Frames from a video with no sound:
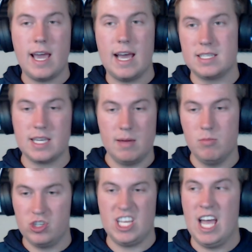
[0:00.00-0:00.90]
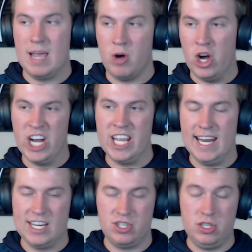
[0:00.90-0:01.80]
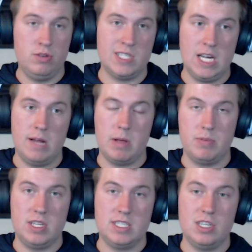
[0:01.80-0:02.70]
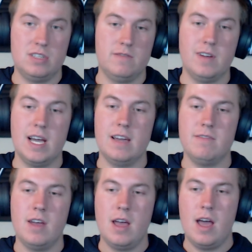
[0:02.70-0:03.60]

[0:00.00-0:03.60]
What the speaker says: as I get more time on it and I actually use it on my PlayStation 5.